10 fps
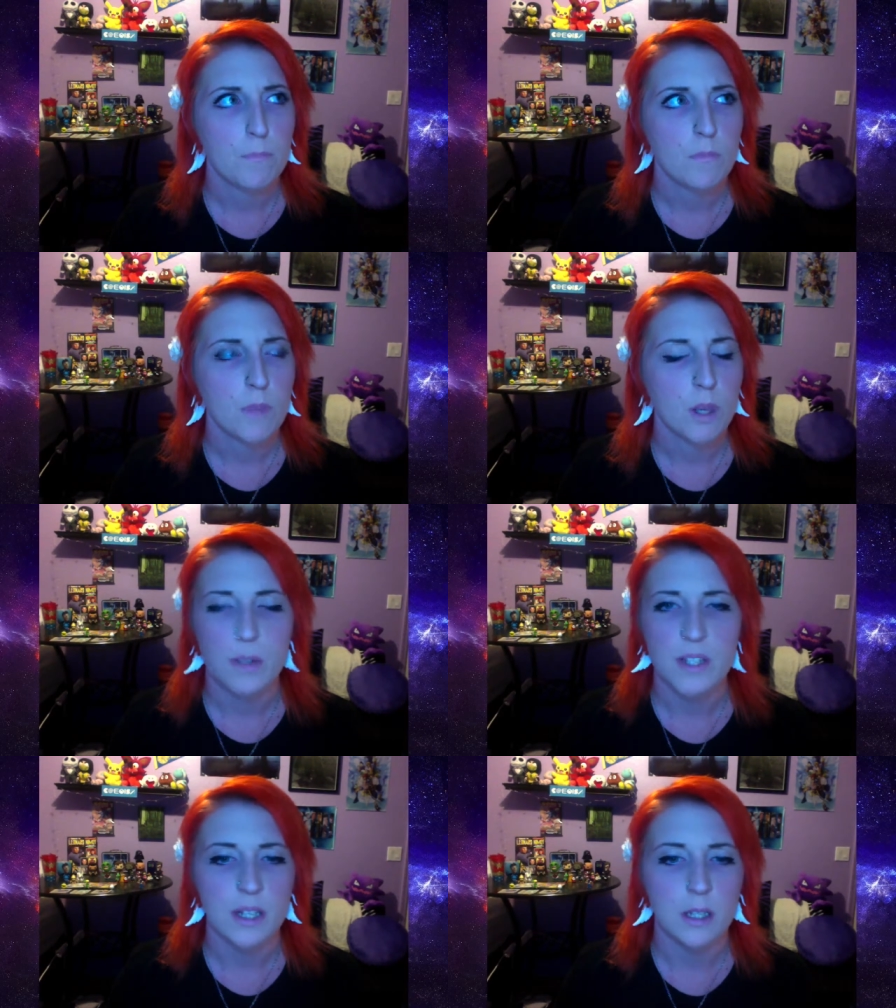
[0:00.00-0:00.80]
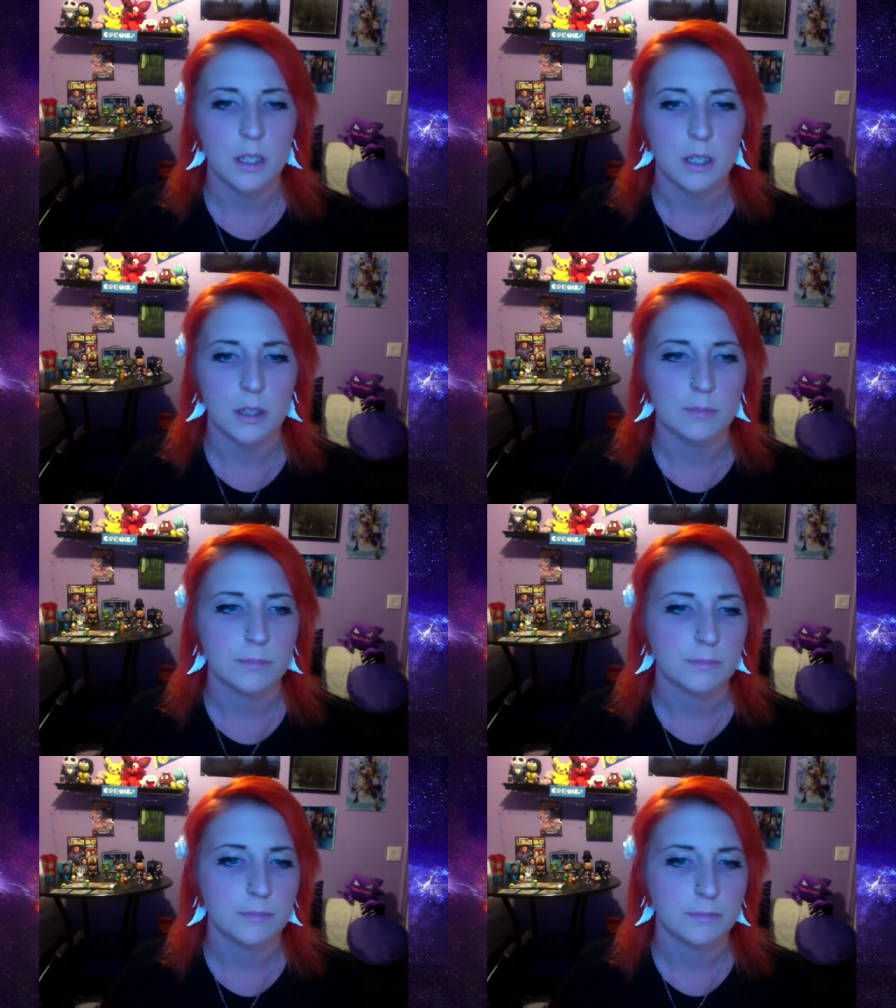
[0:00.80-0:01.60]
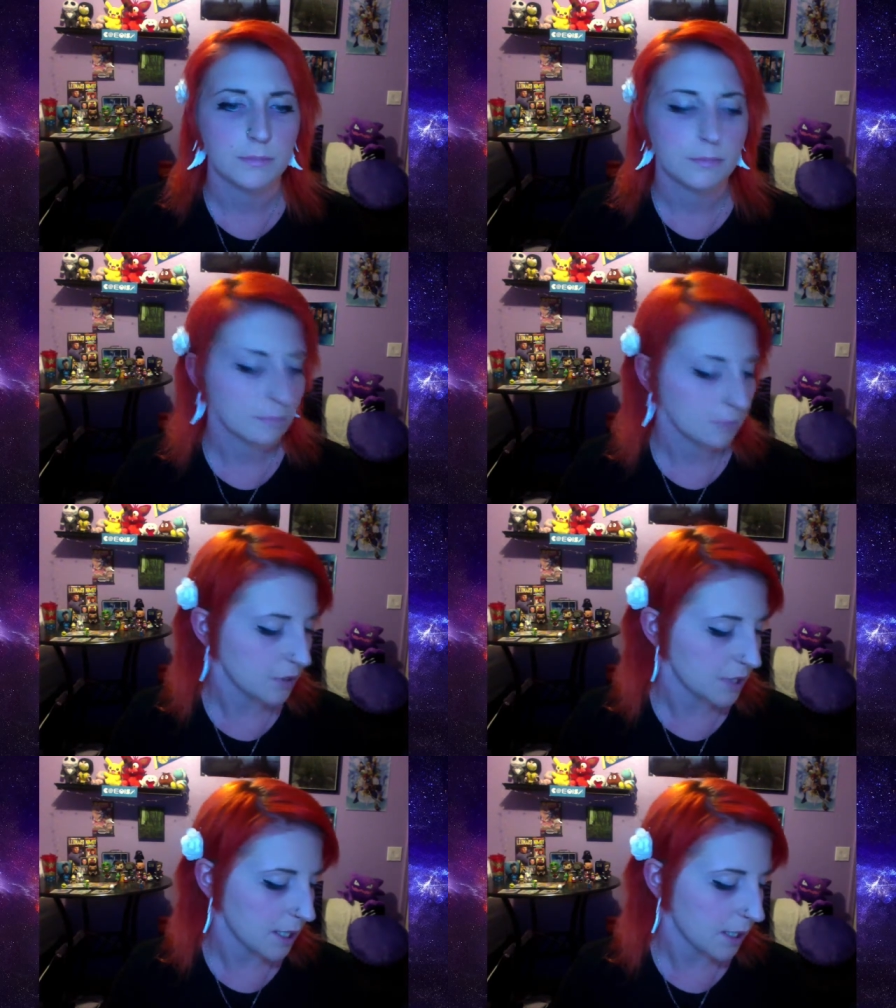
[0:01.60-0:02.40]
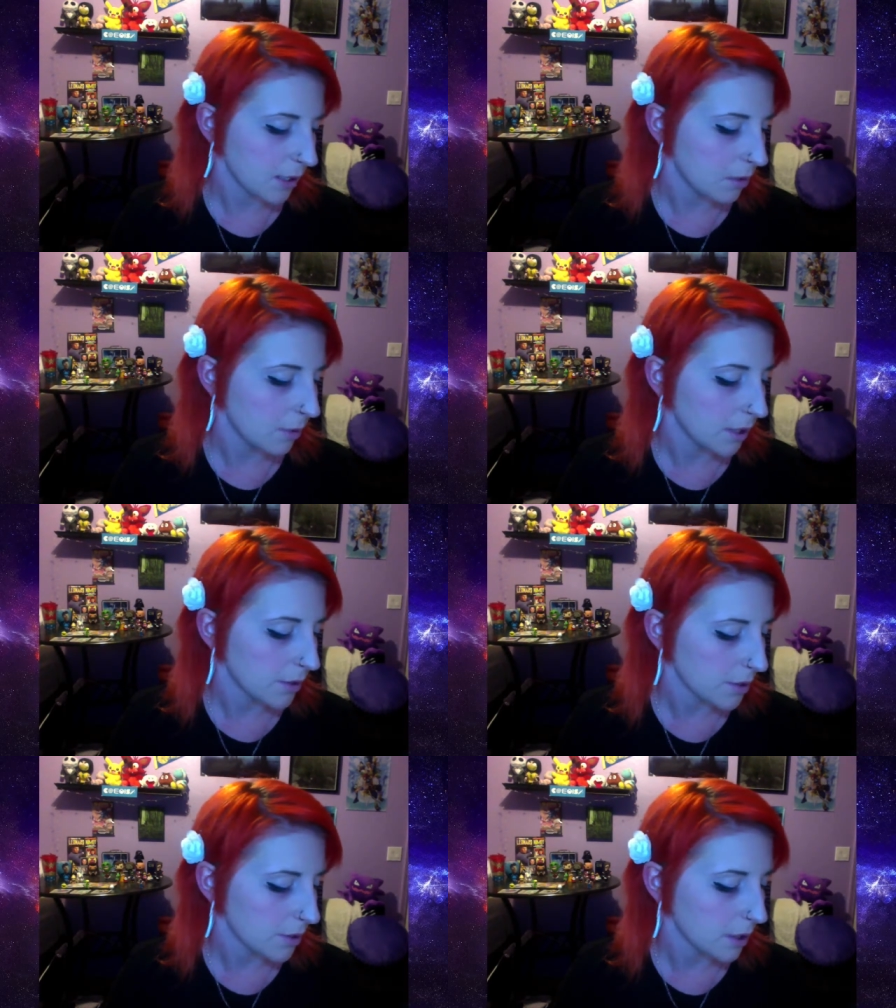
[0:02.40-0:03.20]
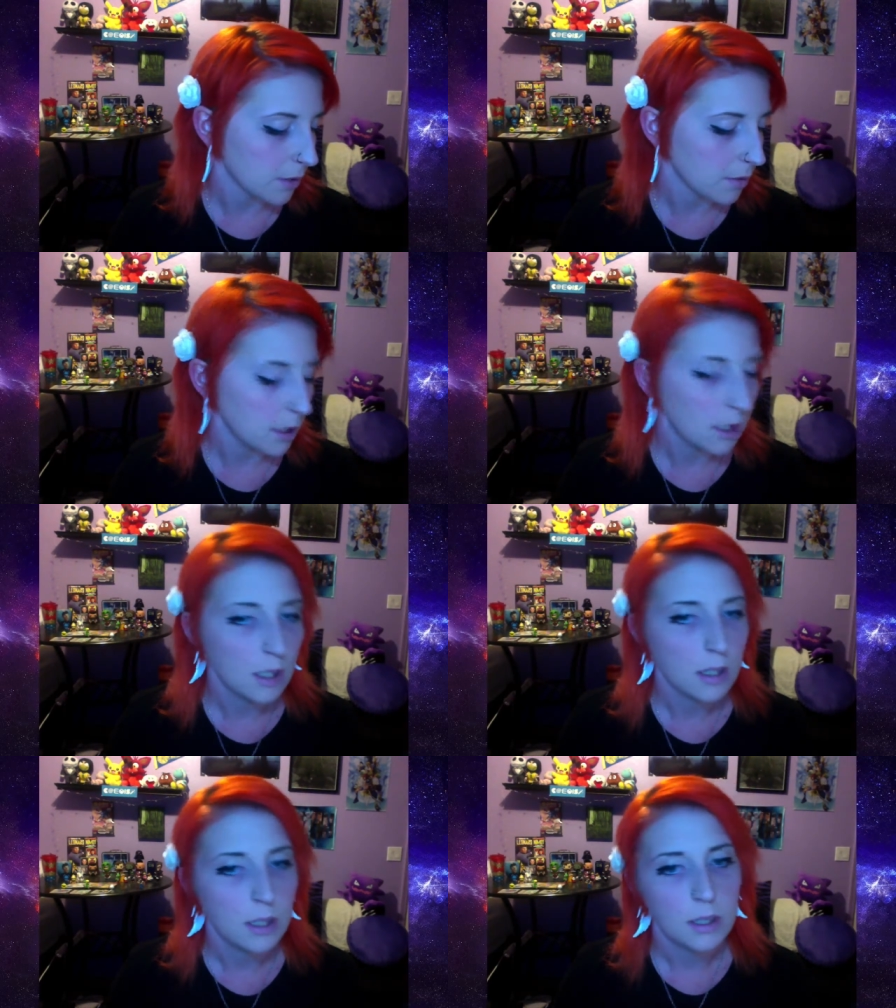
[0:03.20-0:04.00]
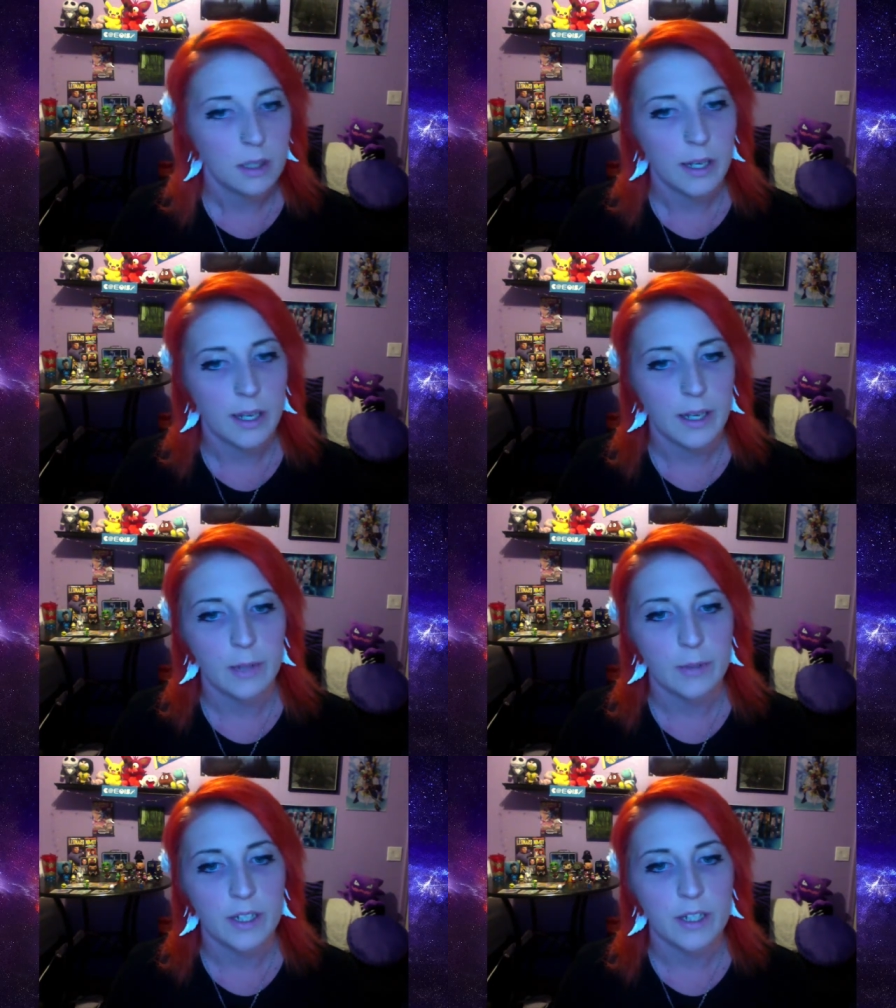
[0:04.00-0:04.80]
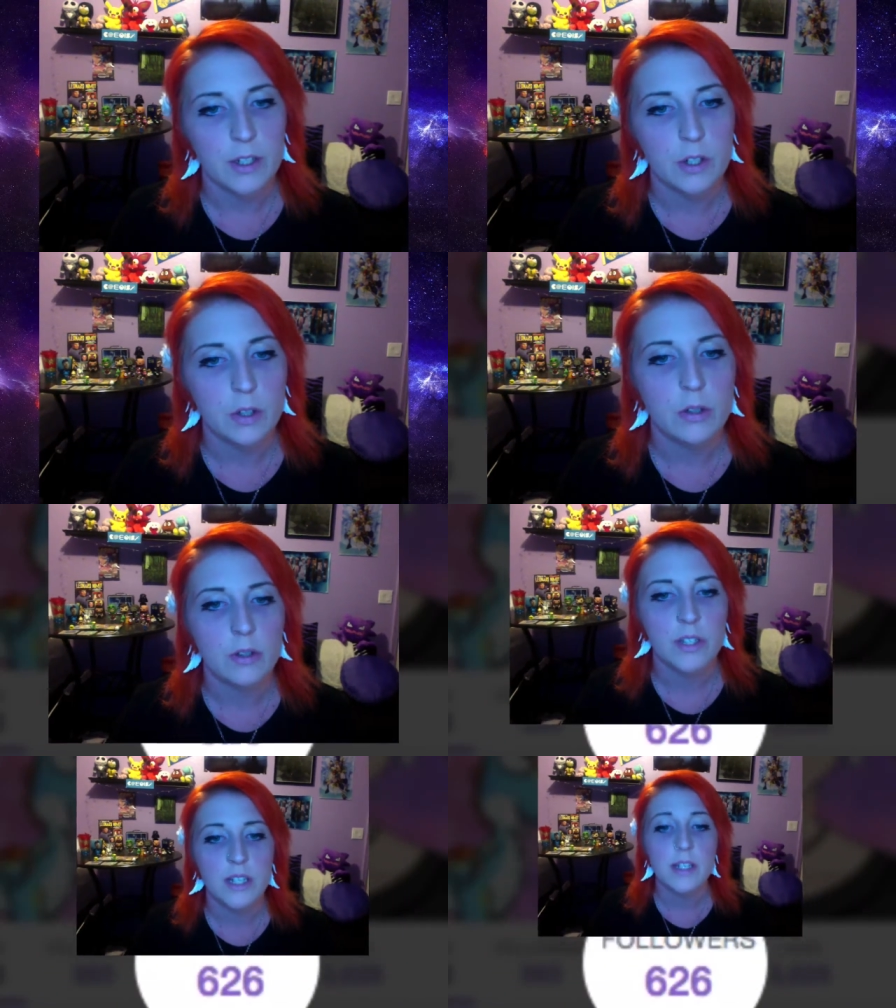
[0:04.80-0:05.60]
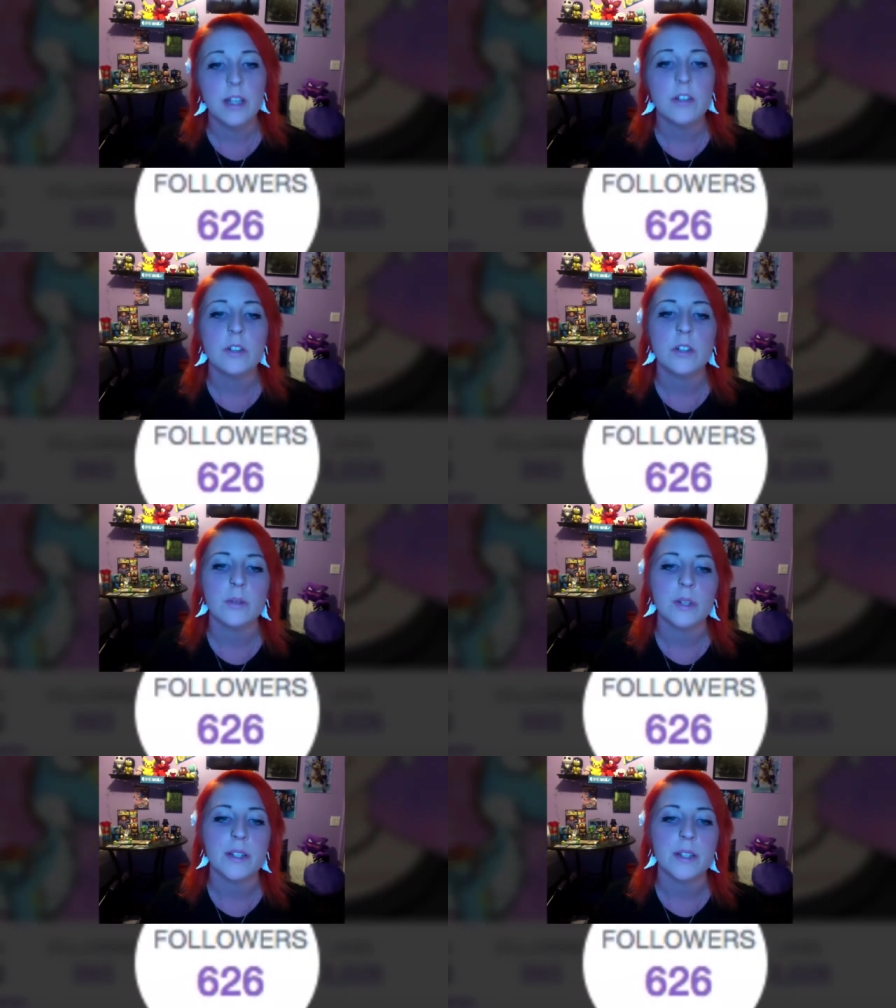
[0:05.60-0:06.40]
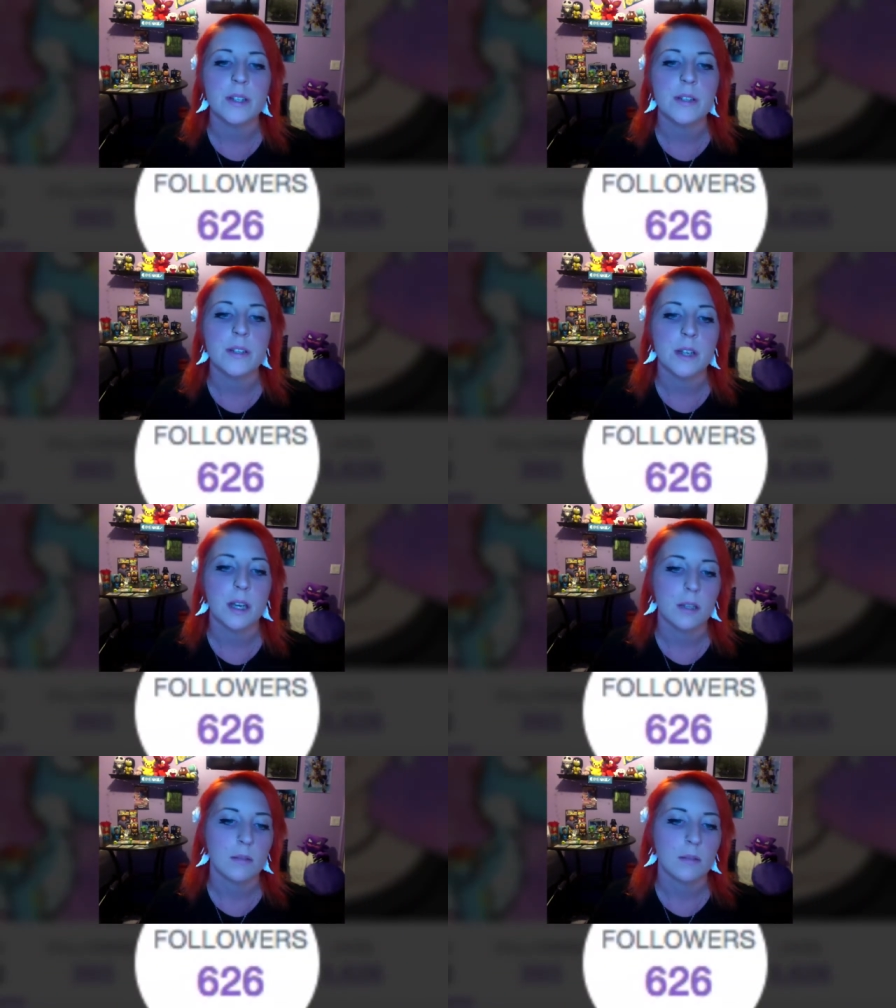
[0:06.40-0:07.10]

It wasn't that long ago. It was like a week or so ago. And we hit two, six hundred twenty-six today.